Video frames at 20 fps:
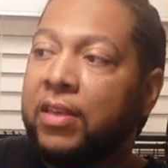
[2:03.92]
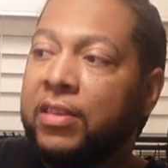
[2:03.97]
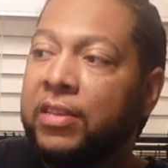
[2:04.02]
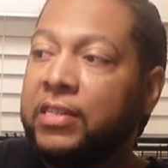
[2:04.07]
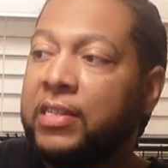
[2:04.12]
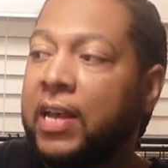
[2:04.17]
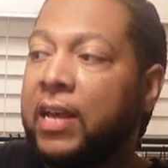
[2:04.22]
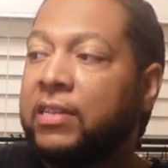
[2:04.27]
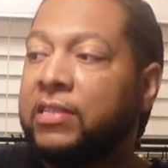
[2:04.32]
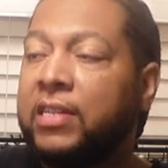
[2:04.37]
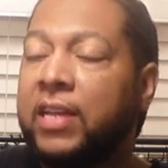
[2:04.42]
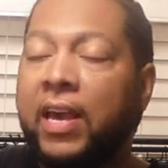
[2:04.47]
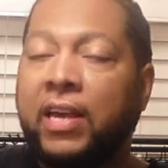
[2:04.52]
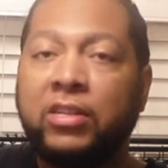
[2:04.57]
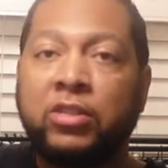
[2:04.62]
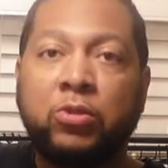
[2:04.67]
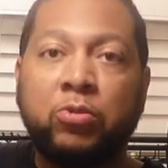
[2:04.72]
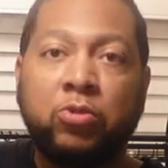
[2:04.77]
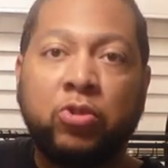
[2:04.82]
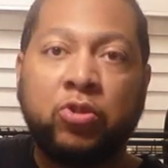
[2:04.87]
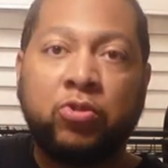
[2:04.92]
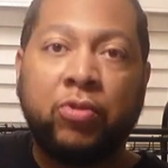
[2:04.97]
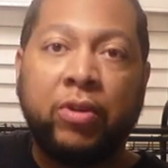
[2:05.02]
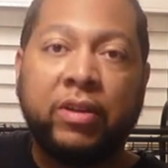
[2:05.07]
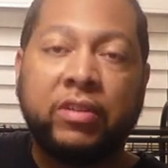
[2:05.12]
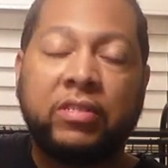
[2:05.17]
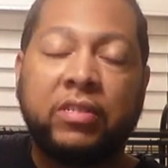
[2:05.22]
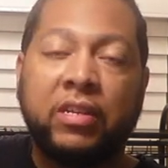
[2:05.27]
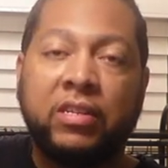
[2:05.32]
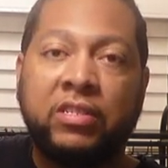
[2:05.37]
this has the ASUS
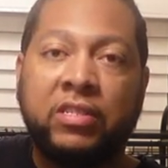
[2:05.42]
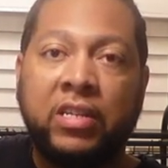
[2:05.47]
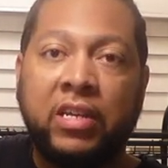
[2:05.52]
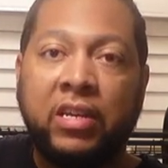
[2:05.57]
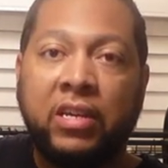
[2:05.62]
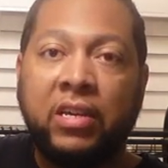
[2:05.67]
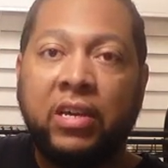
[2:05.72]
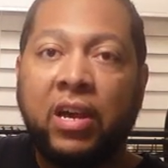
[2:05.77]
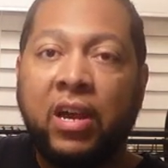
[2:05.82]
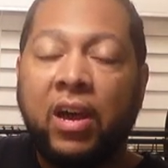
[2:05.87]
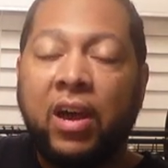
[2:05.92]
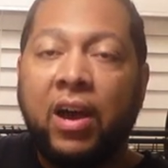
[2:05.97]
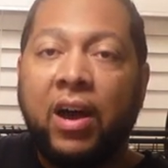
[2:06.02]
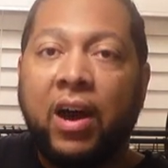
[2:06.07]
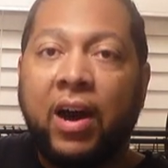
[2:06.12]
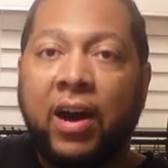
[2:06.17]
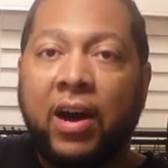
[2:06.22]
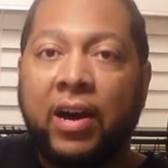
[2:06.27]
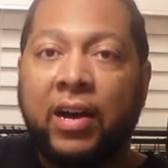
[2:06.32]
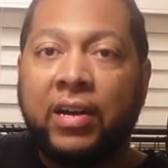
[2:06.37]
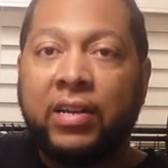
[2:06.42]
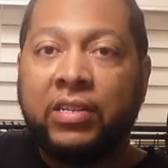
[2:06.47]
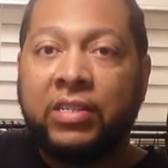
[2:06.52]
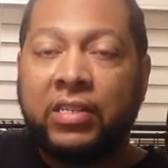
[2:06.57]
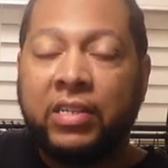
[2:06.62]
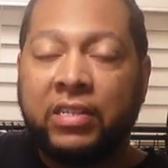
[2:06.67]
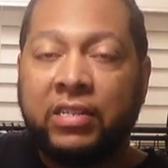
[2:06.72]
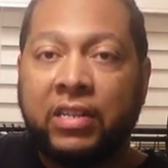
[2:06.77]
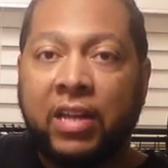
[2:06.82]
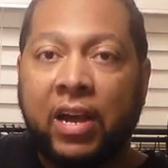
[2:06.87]
Strix Z
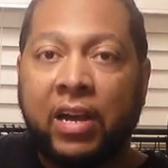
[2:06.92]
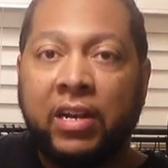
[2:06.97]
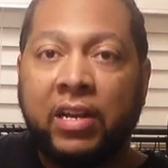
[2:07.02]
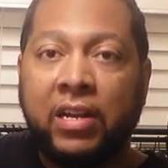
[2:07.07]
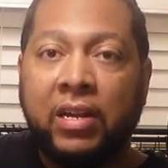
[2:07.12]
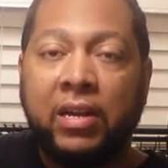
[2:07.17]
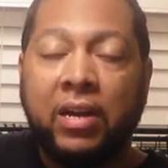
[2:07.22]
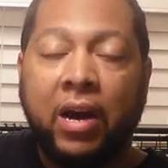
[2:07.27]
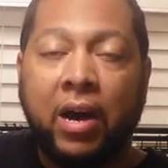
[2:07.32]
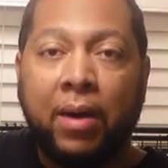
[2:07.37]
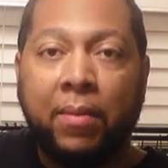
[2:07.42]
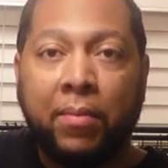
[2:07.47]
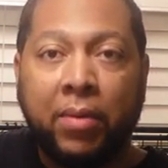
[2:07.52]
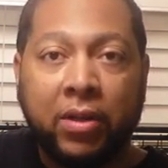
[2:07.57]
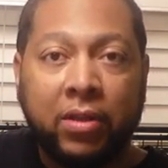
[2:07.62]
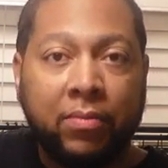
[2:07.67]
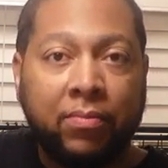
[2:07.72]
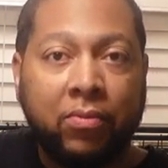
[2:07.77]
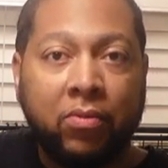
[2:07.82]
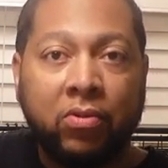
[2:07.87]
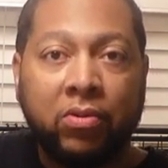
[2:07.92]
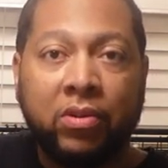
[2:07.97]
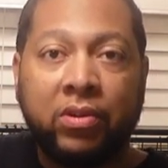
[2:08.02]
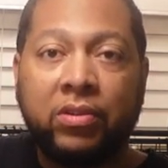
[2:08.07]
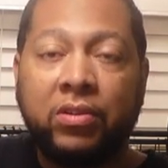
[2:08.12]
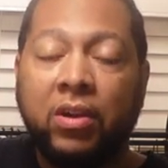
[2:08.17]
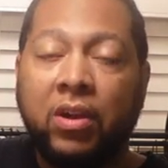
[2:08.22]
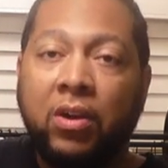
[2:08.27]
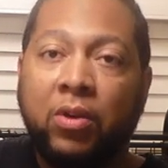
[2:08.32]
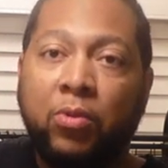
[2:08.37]
690 motherboard